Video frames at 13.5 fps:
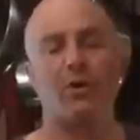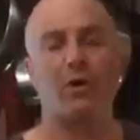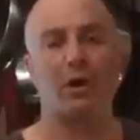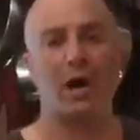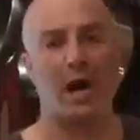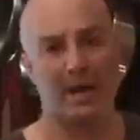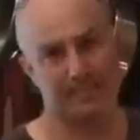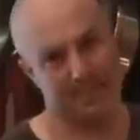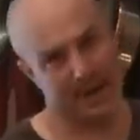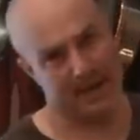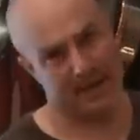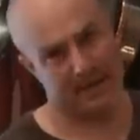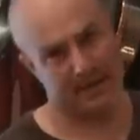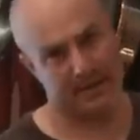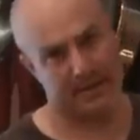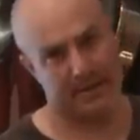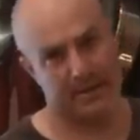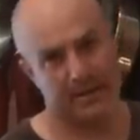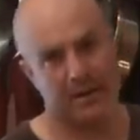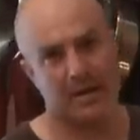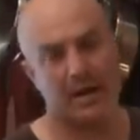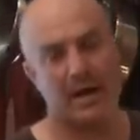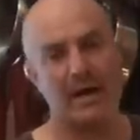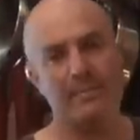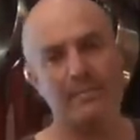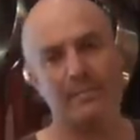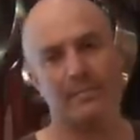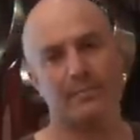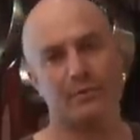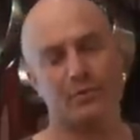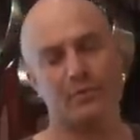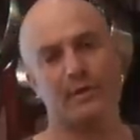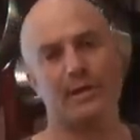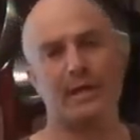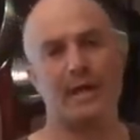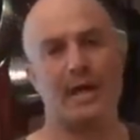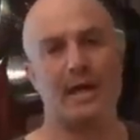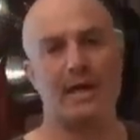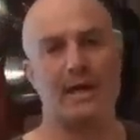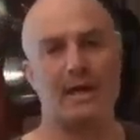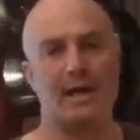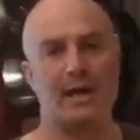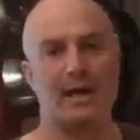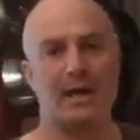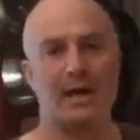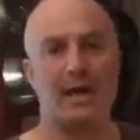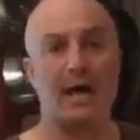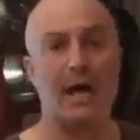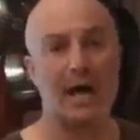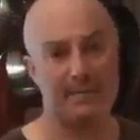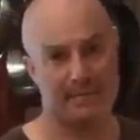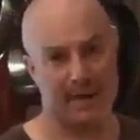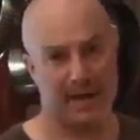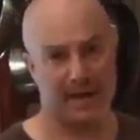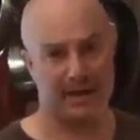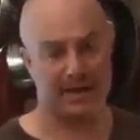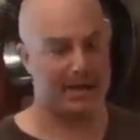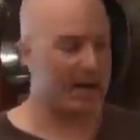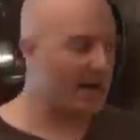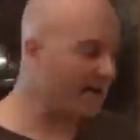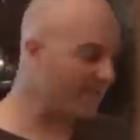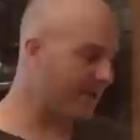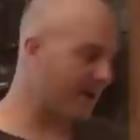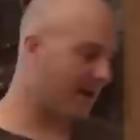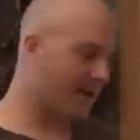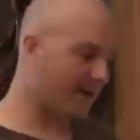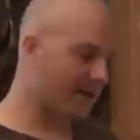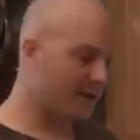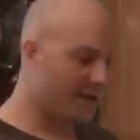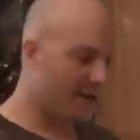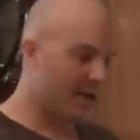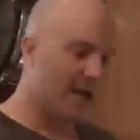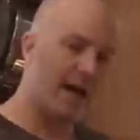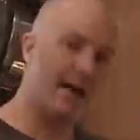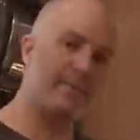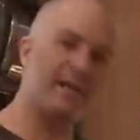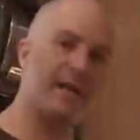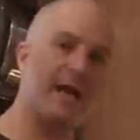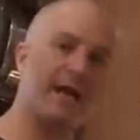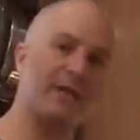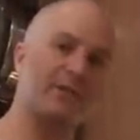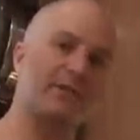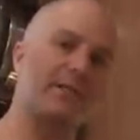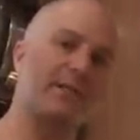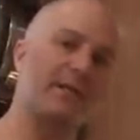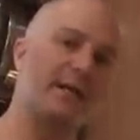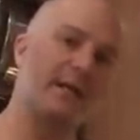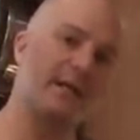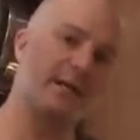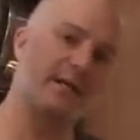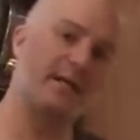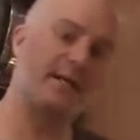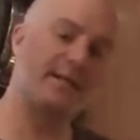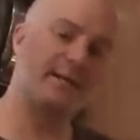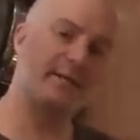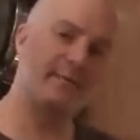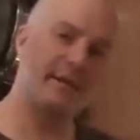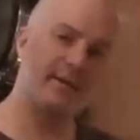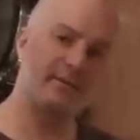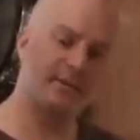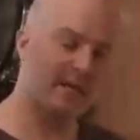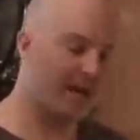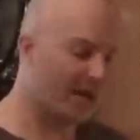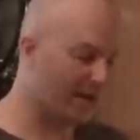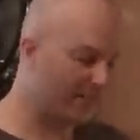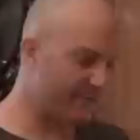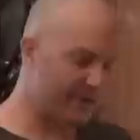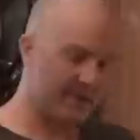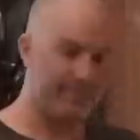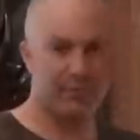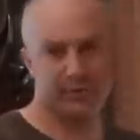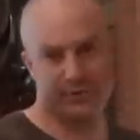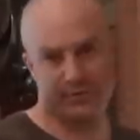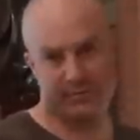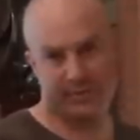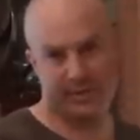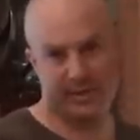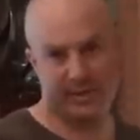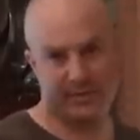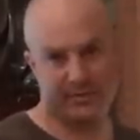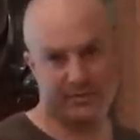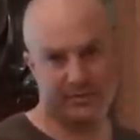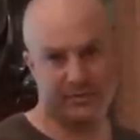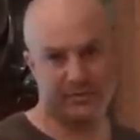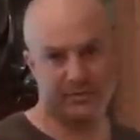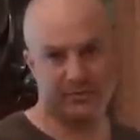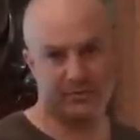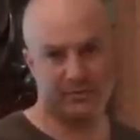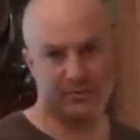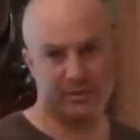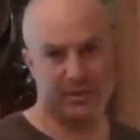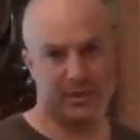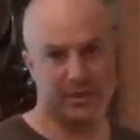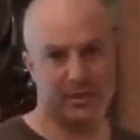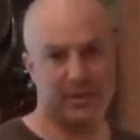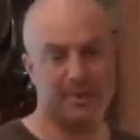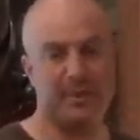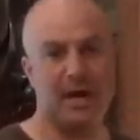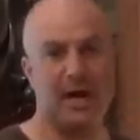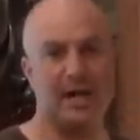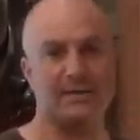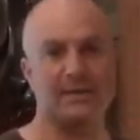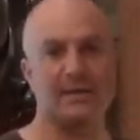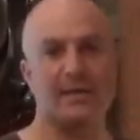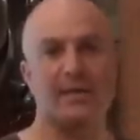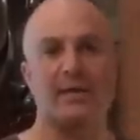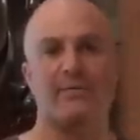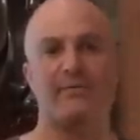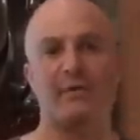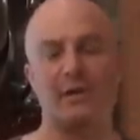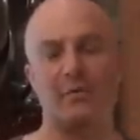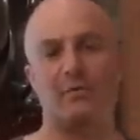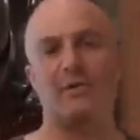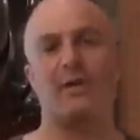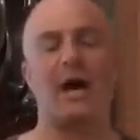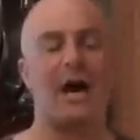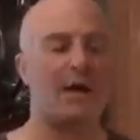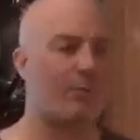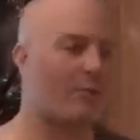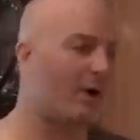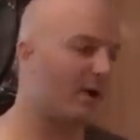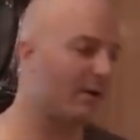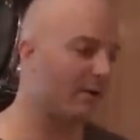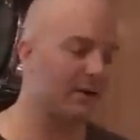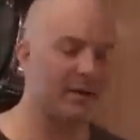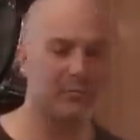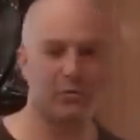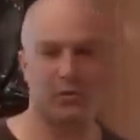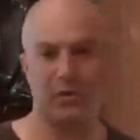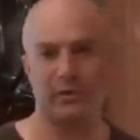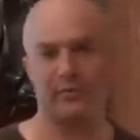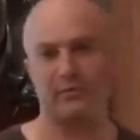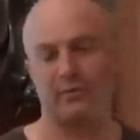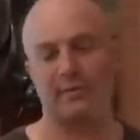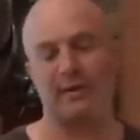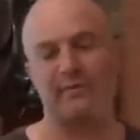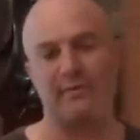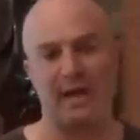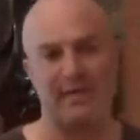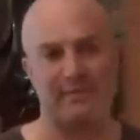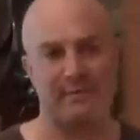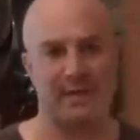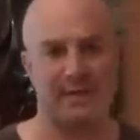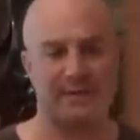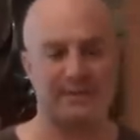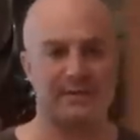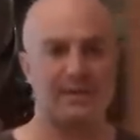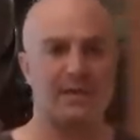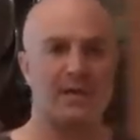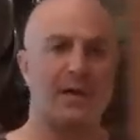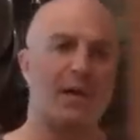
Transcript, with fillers: or a hot pack. I'm doing a, a hot pack. In a hot pack, I'm going to actually uh, cut the tomatoes in half and put them into uh, a pot, fill it with hot water, and boil it for about five minutes